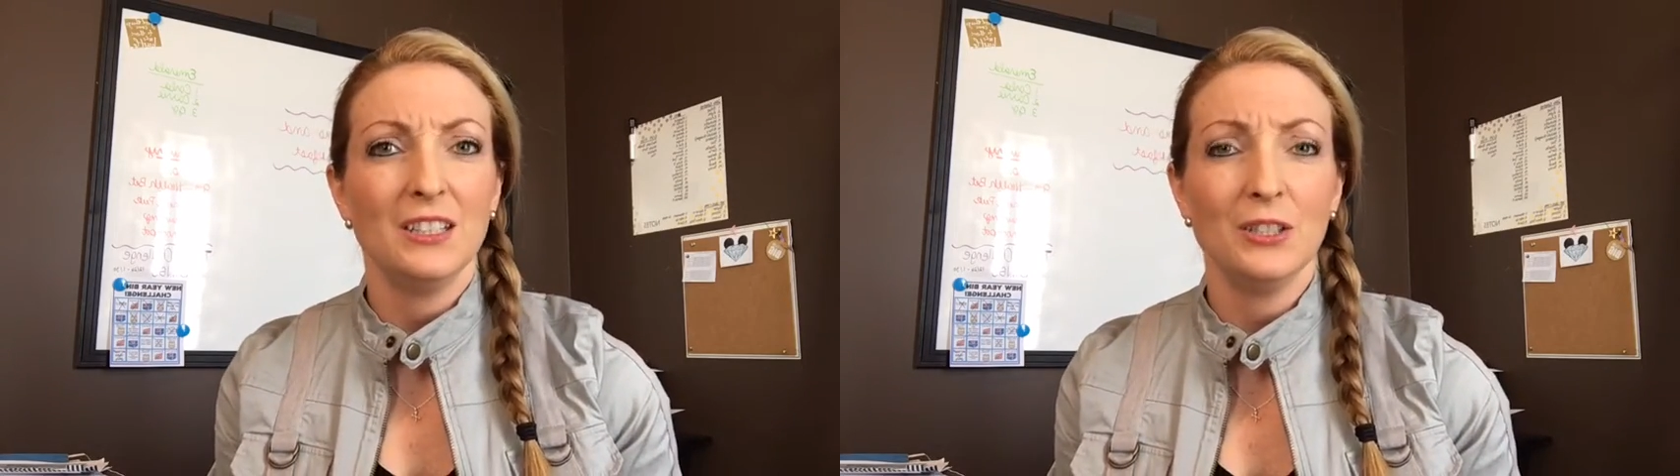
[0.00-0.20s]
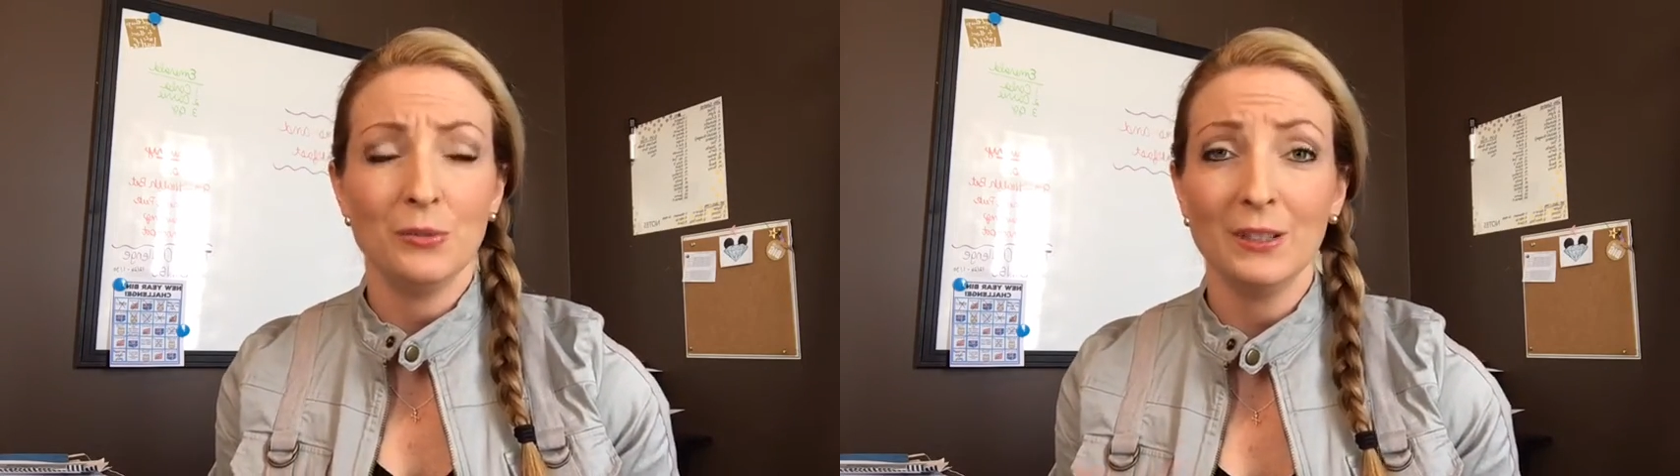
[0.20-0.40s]

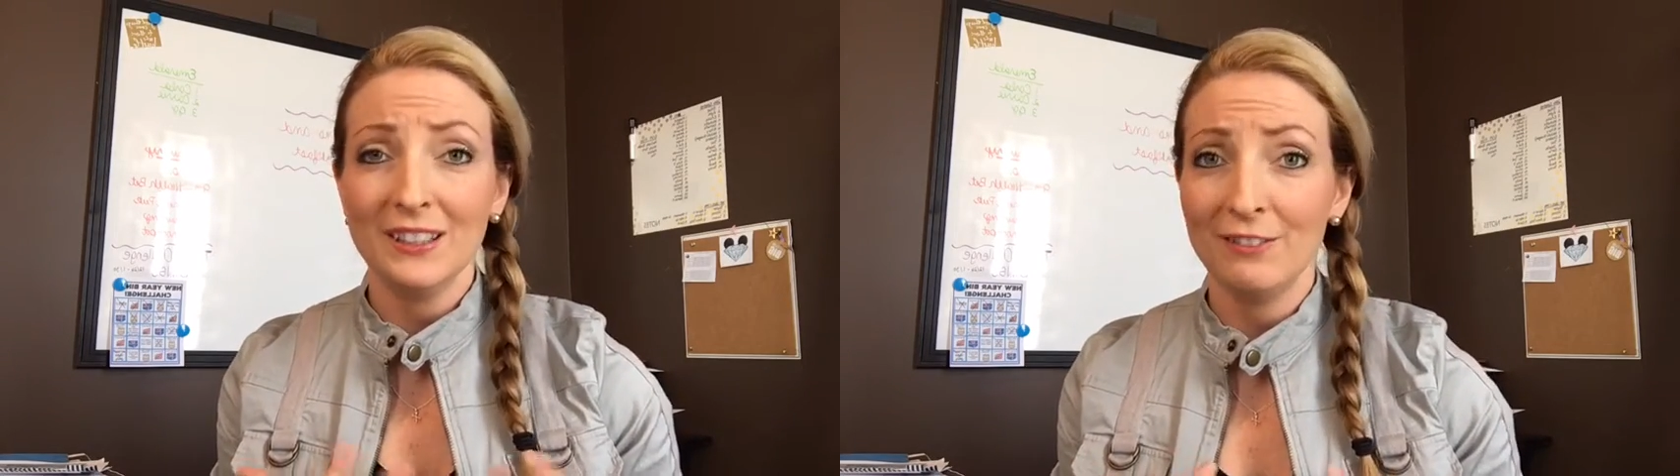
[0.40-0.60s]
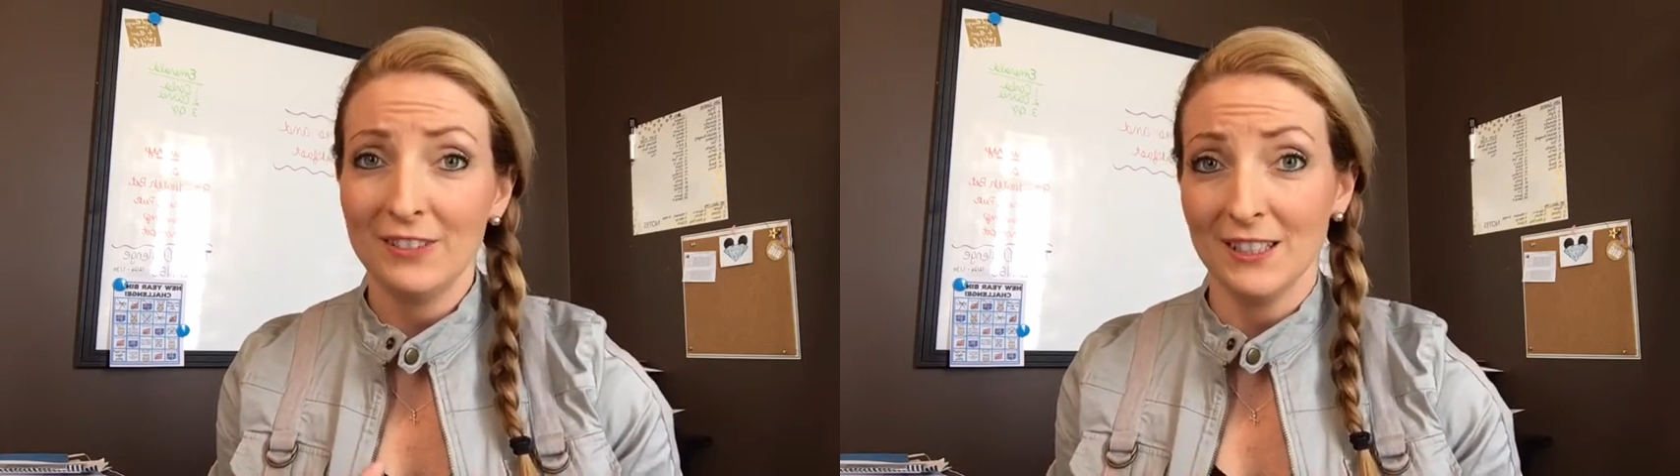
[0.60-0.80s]

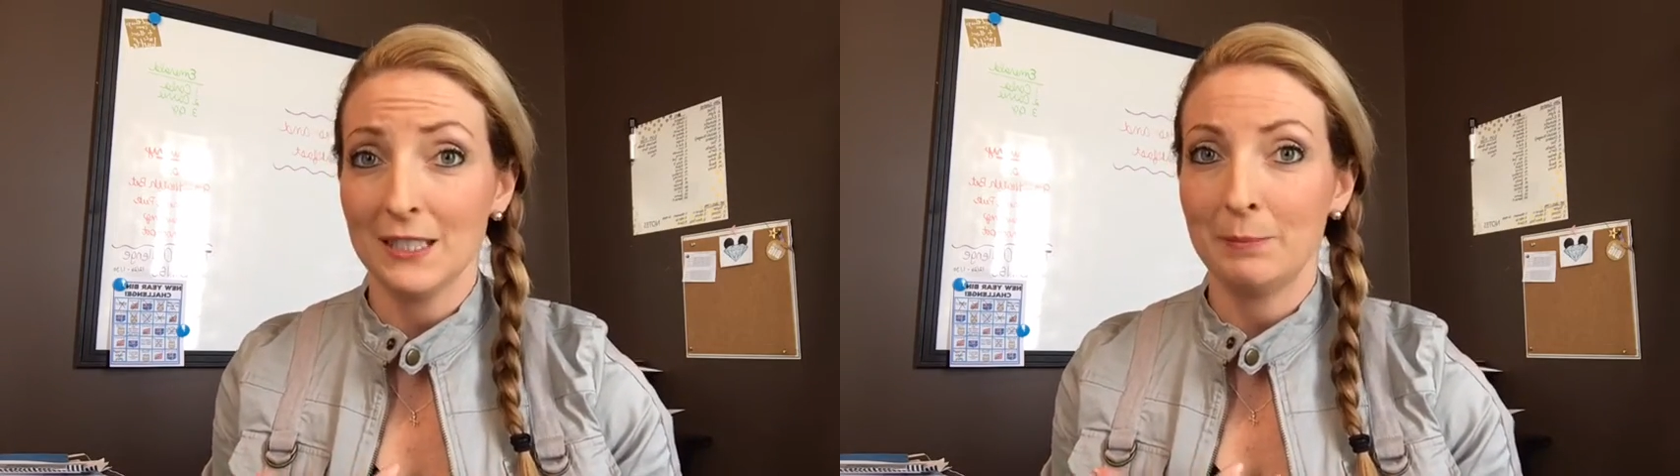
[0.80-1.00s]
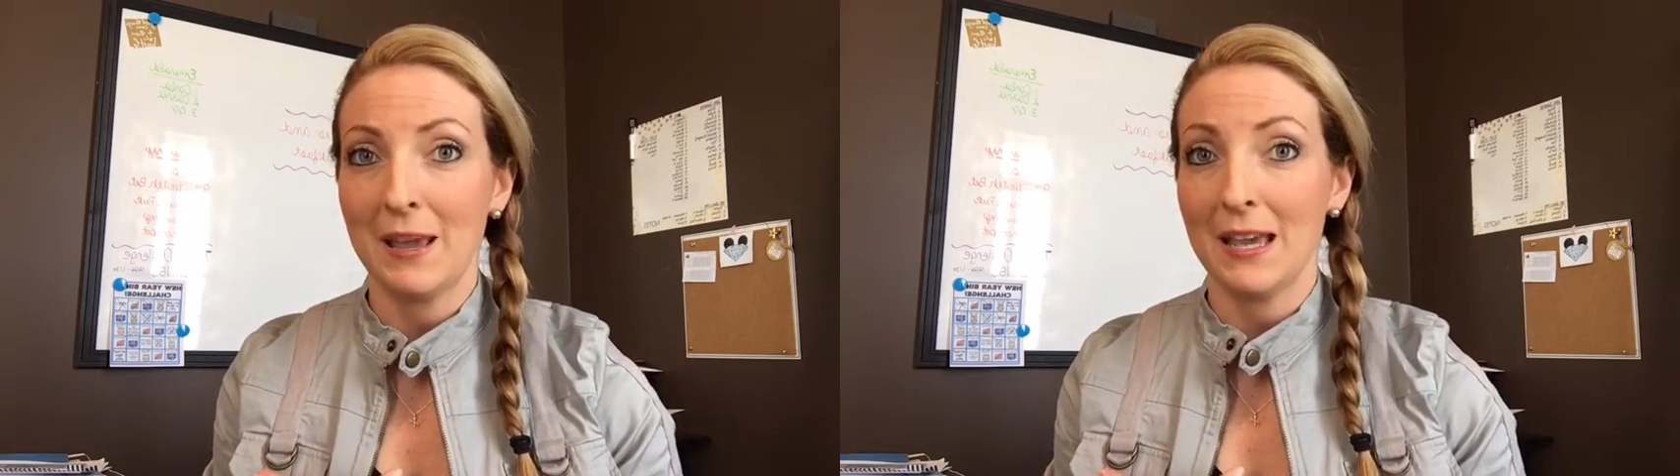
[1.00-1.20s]
really feel
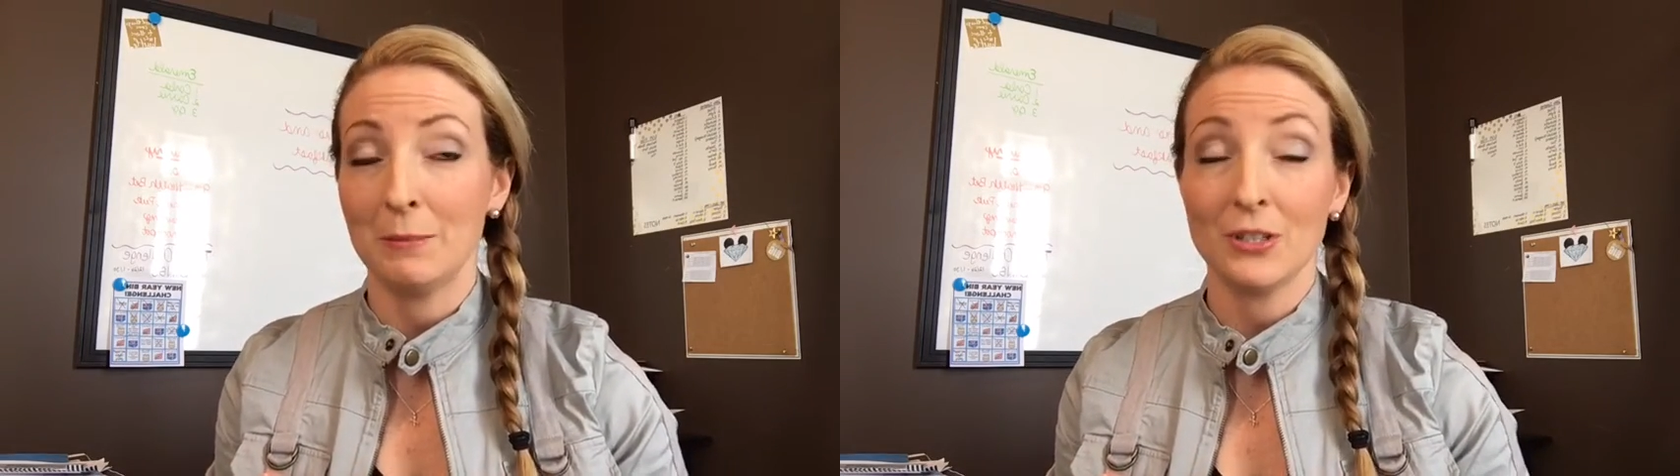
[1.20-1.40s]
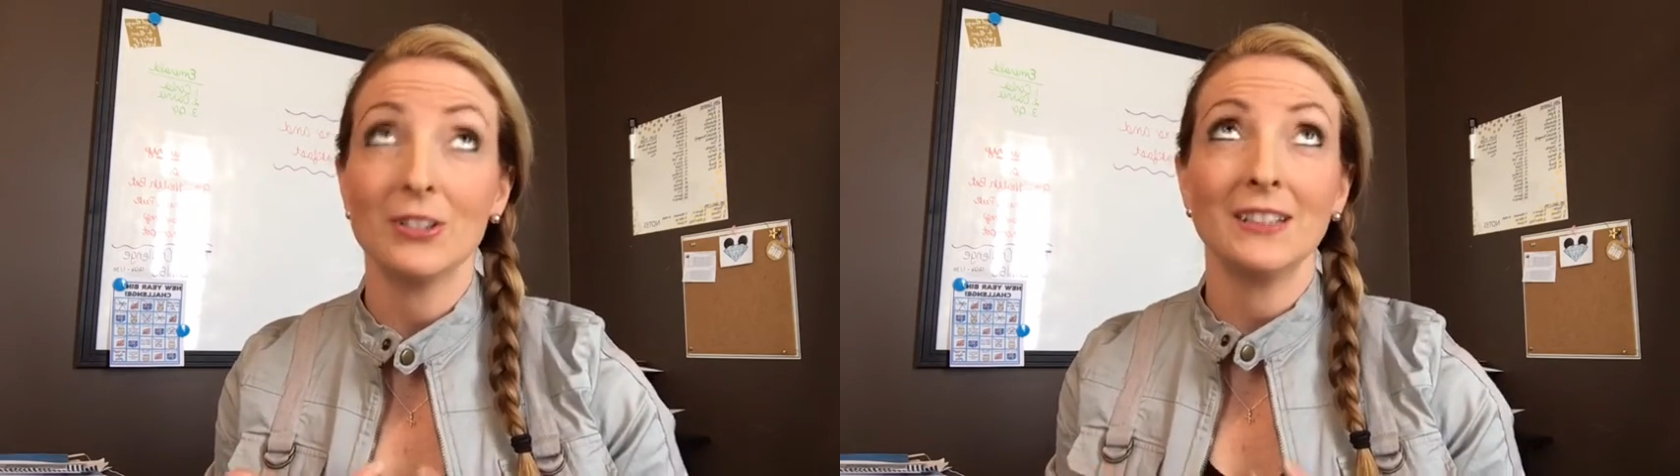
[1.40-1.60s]

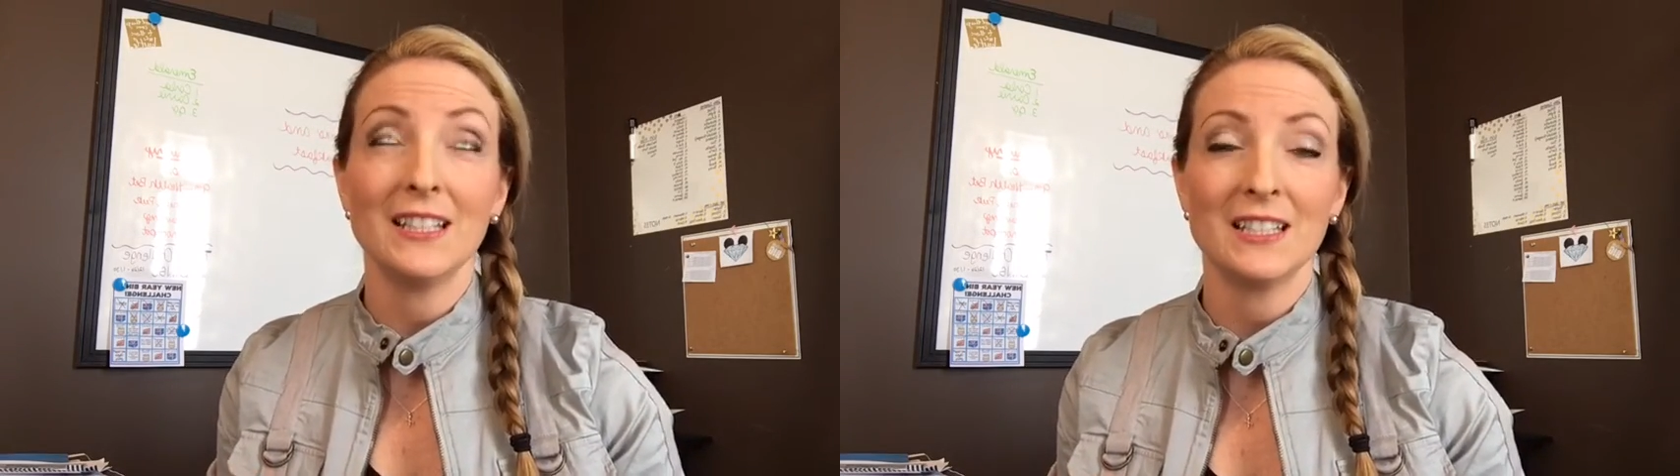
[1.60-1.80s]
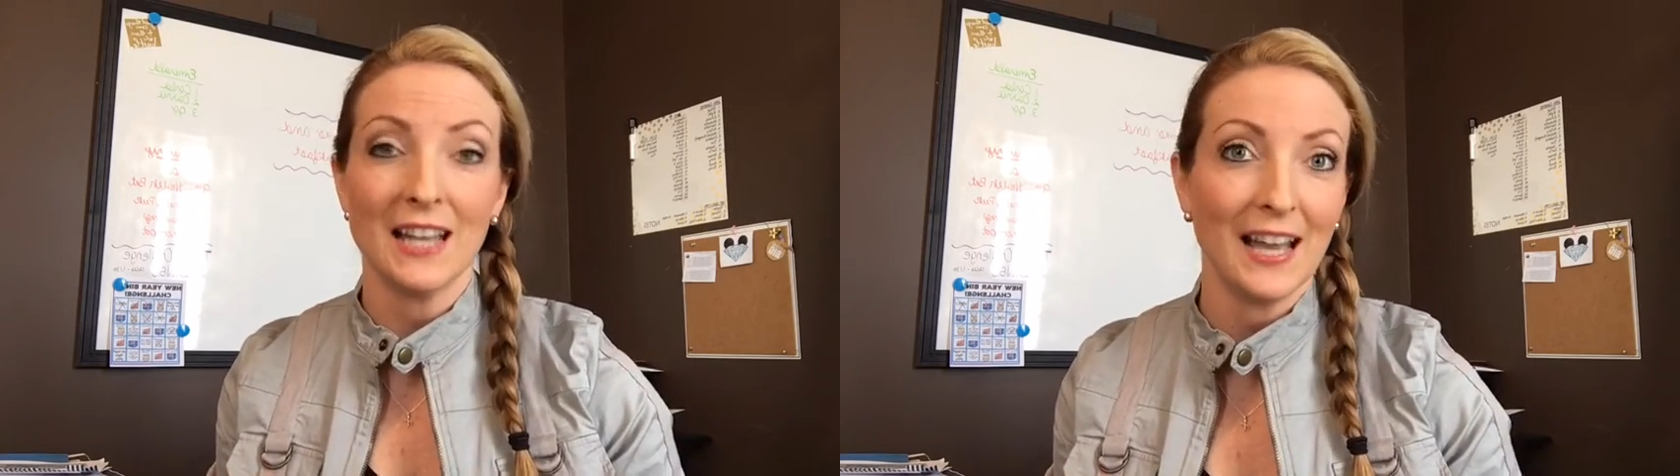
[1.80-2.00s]
spammed, or at
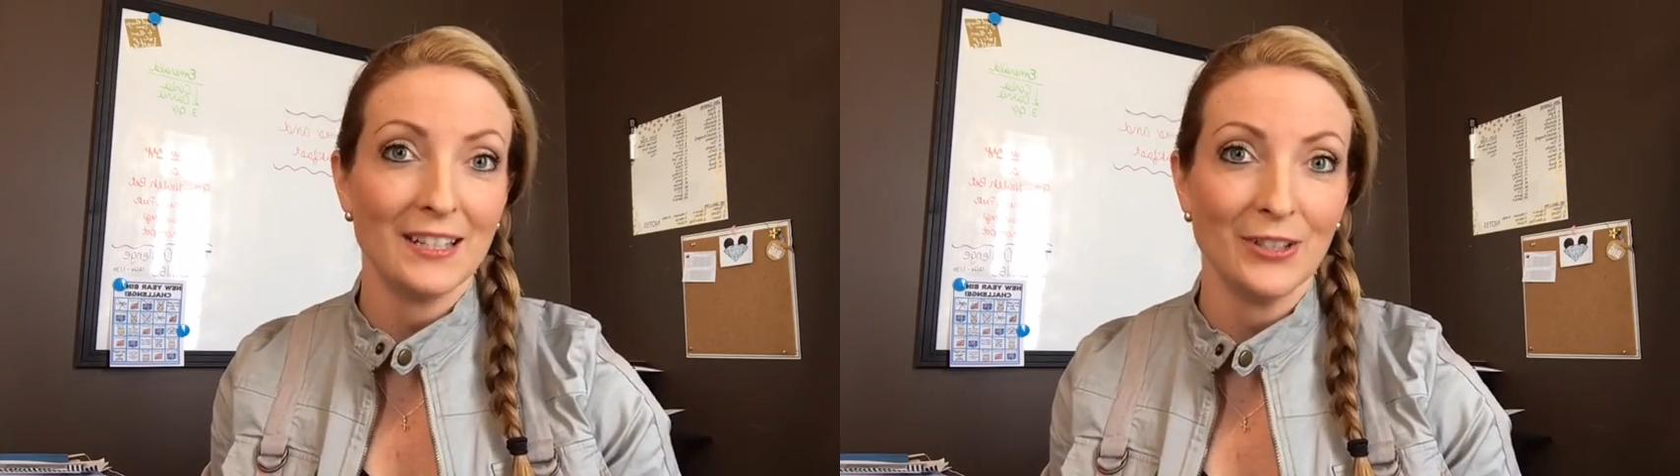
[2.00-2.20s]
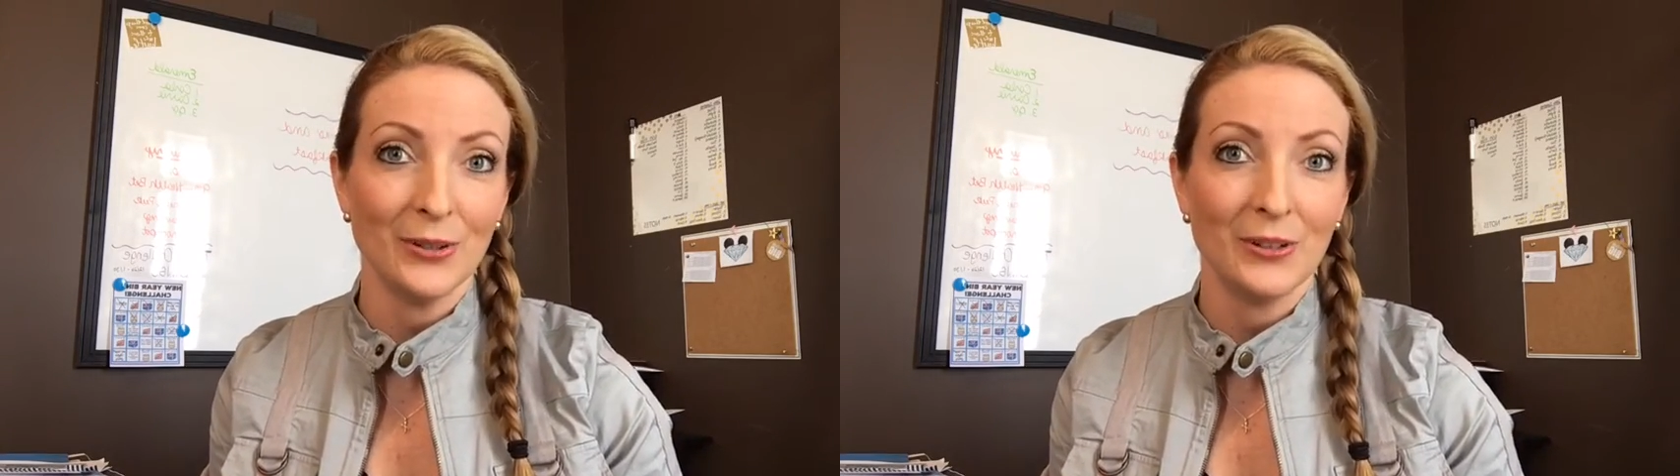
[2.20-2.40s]
least I
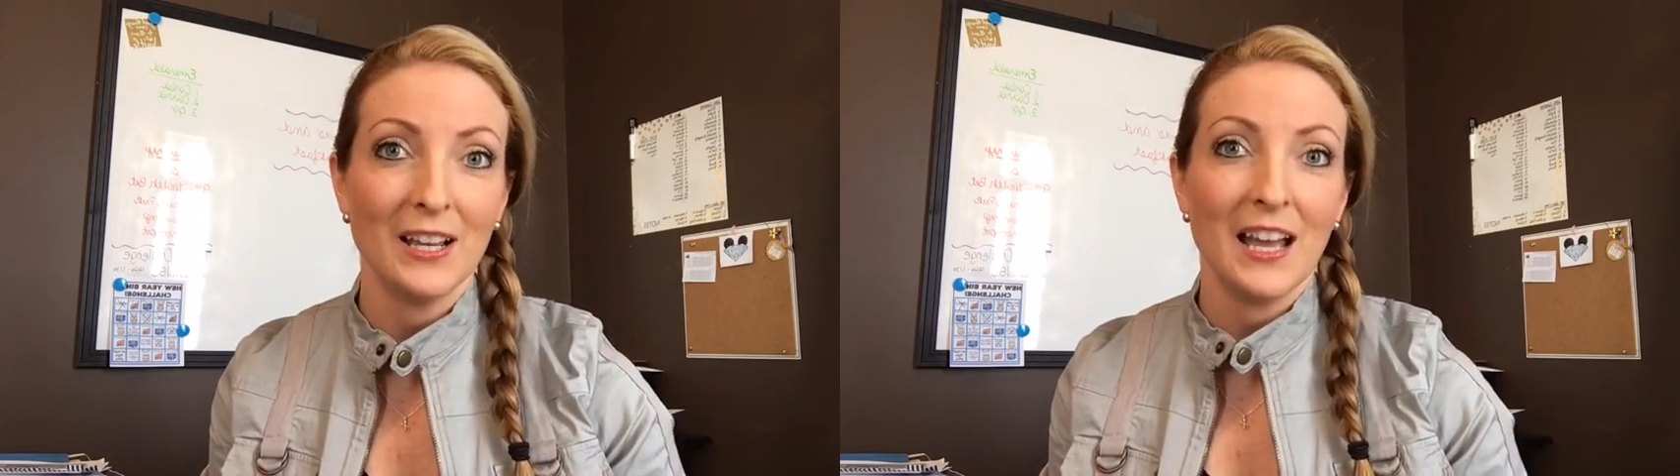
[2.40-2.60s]
do.